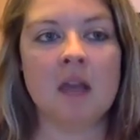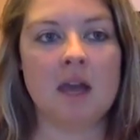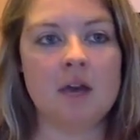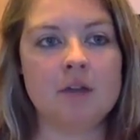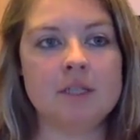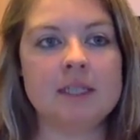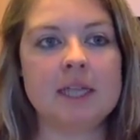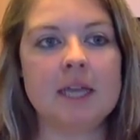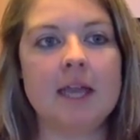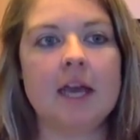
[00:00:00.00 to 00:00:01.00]
I always
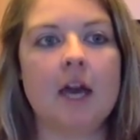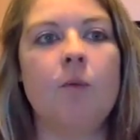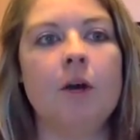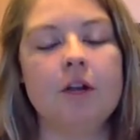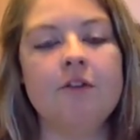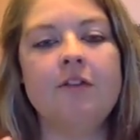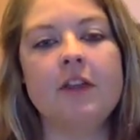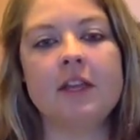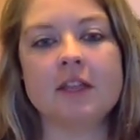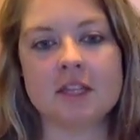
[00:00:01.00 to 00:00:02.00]
say, like, what are you
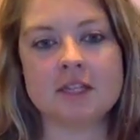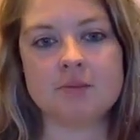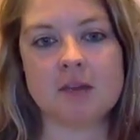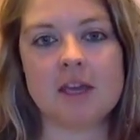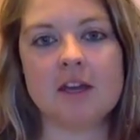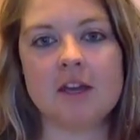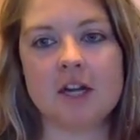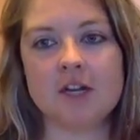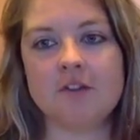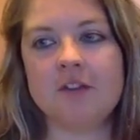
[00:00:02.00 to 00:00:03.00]
feeling this week?
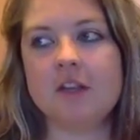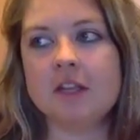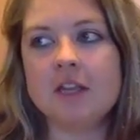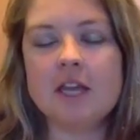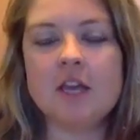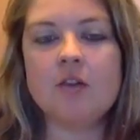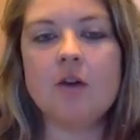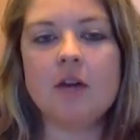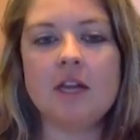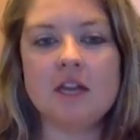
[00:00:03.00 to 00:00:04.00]
Are you feeling like you
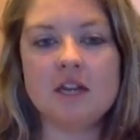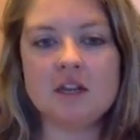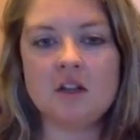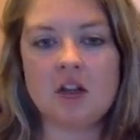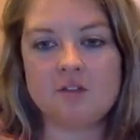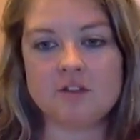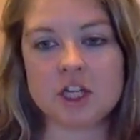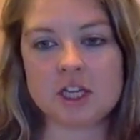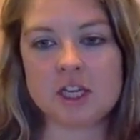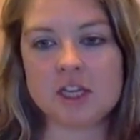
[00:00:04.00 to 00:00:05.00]
want to eat a lot of
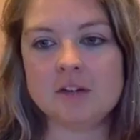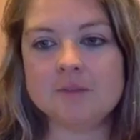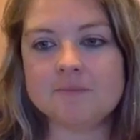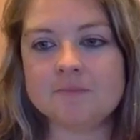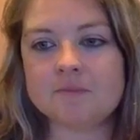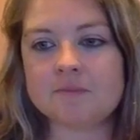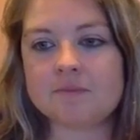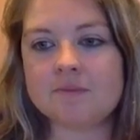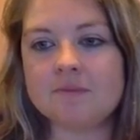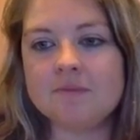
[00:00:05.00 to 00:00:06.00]
chicken?
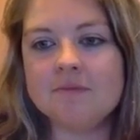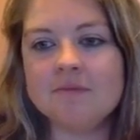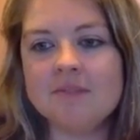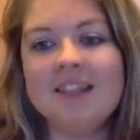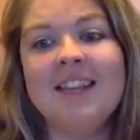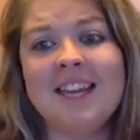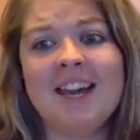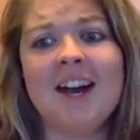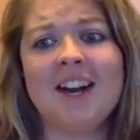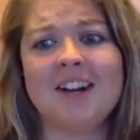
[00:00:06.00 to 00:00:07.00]

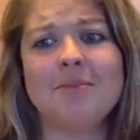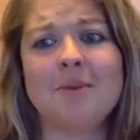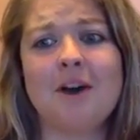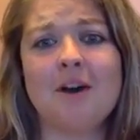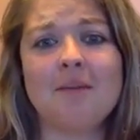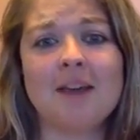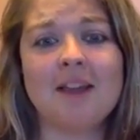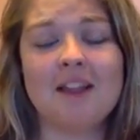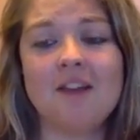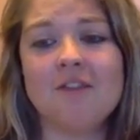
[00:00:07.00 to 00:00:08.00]
They are the bomb. I
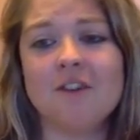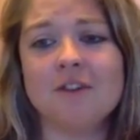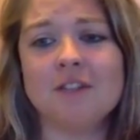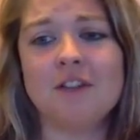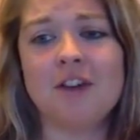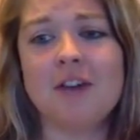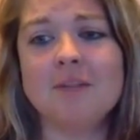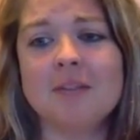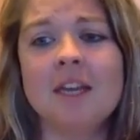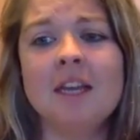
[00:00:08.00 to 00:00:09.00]
love frozen
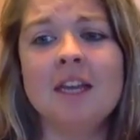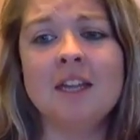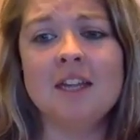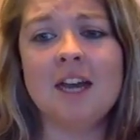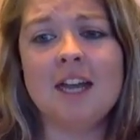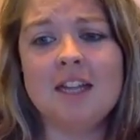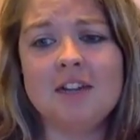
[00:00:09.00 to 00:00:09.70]
grapes. I